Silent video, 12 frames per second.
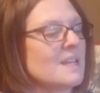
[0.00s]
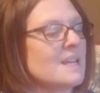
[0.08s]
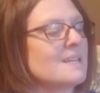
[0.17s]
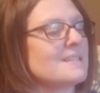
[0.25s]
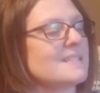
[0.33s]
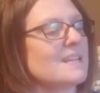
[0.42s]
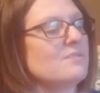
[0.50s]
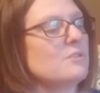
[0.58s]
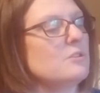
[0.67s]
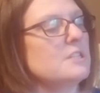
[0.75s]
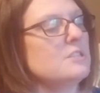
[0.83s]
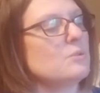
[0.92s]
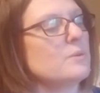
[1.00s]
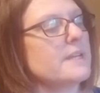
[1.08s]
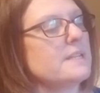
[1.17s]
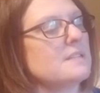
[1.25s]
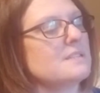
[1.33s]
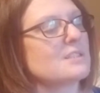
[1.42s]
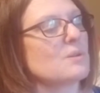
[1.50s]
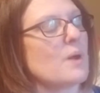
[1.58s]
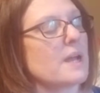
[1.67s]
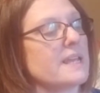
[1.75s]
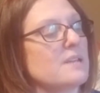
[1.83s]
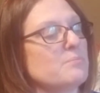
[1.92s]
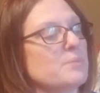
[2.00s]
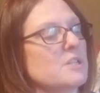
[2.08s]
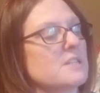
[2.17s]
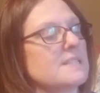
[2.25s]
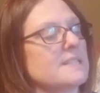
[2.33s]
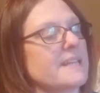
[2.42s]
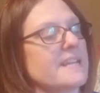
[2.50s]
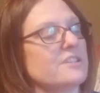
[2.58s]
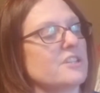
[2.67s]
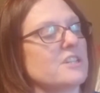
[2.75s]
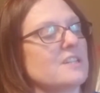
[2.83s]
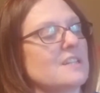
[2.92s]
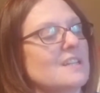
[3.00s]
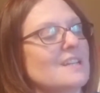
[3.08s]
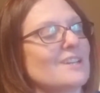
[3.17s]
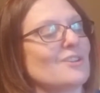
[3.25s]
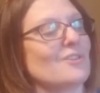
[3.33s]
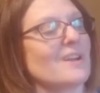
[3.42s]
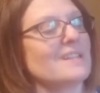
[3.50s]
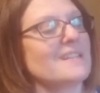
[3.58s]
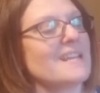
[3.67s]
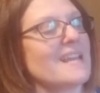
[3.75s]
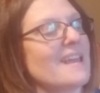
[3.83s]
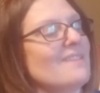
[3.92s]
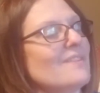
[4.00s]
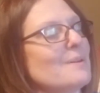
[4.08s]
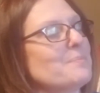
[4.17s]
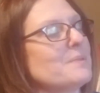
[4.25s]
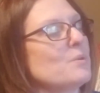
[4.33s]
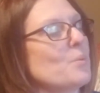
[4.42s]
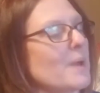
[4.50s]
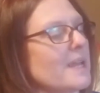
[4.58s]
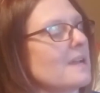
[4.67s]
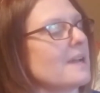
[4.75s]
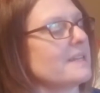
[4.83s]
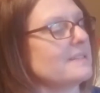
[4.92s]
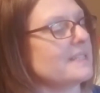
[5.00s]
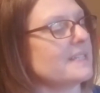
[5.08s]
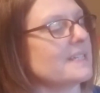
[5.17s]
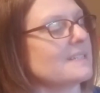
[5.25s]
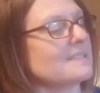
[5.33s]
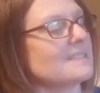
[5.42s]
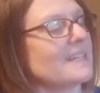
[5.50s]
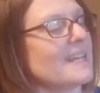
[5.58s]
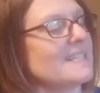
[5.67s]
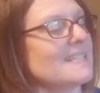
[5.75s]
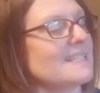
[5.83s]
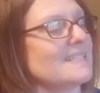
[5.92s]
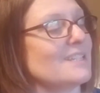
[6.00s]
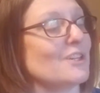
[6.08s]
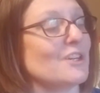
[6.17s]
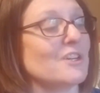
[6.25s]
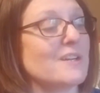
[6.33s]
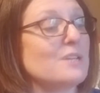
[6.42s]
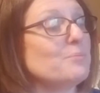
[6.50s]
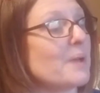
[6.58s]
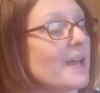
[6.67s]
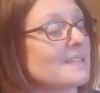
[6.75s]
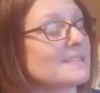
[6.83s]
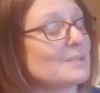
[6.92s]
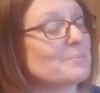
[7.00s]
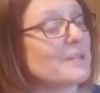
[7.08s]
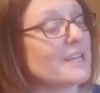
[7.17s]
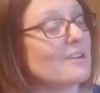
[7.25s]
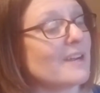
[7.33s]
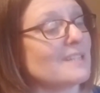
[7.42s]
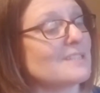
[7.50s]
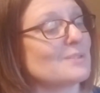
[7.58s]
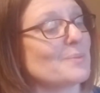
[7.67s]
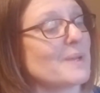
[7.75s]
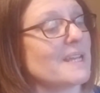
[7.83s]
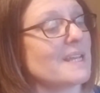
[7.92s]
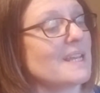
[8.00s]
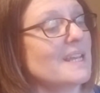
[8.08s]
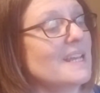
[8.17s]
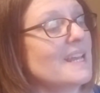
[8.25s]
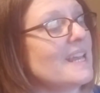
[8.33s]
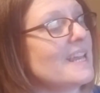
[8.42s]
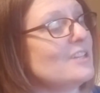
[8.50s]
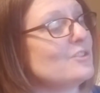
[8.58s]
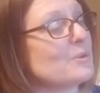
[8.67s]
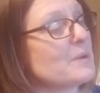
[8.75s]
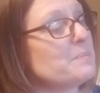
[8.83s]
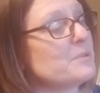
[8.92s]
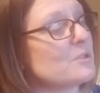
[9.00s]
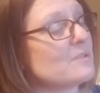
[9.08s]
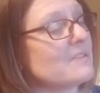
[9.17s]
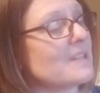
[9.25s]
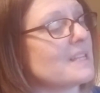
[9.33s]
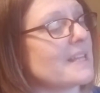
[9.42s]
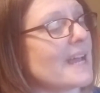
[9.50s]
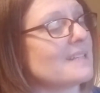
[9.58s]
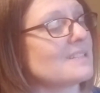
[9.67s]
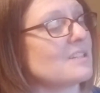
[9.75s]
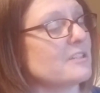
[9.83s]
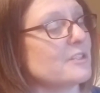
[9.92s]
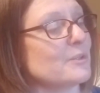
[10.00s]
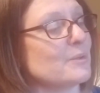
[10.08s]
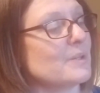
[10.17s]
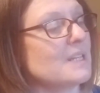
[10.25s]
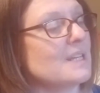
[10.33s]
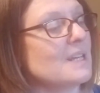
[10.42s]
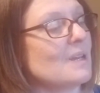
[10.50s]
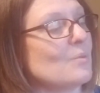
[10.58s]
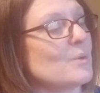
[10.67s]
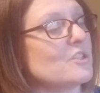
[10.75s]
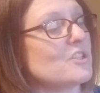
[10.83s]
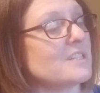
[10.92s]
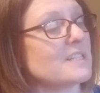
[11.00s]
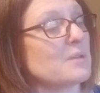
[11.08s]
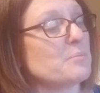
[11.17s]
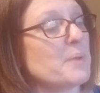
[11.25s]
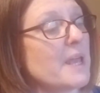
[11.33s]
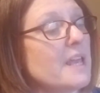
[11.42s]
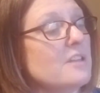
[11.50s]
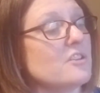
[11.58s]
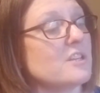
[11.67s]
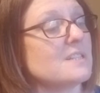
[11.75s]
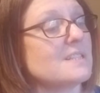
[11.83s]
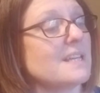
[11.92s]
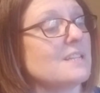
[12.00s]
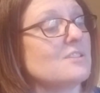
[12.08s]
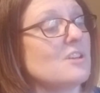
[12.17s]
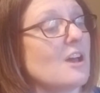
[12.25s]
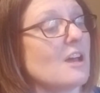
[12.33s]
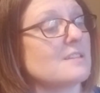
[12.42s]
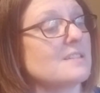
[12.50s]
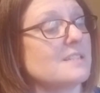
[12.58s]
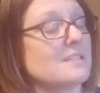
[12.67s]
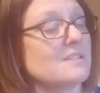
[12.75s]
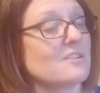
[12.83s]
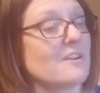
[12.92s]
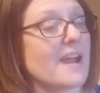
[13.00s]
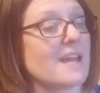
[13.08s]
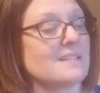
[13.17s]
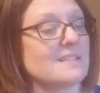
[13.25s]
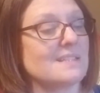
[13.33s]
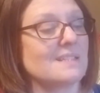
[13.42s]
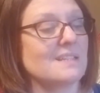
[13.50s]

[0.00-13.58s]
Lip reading: Several annoyed and squawking birds later, Gruntley gave up the wing idea, and as he hurried past the playground swing, he tripped over the last clue, which his companions had tossed in the grass.